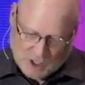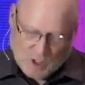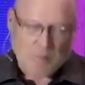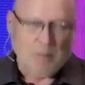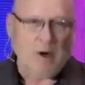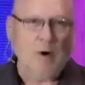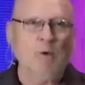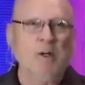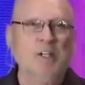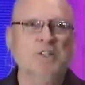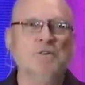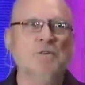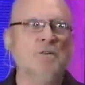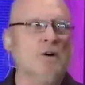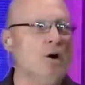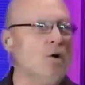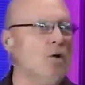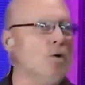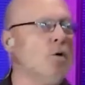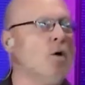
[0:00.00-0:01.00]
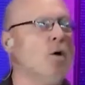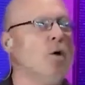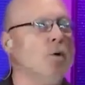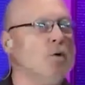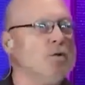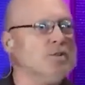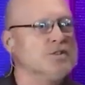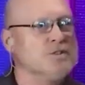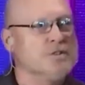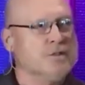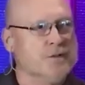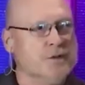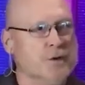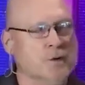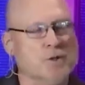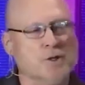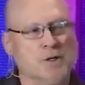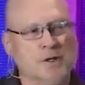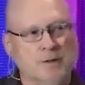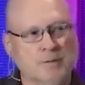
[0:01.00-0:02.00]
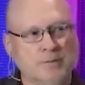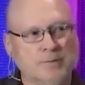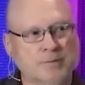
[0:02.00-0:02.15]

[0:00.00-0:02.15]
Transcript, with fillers: But we do know who holds the future.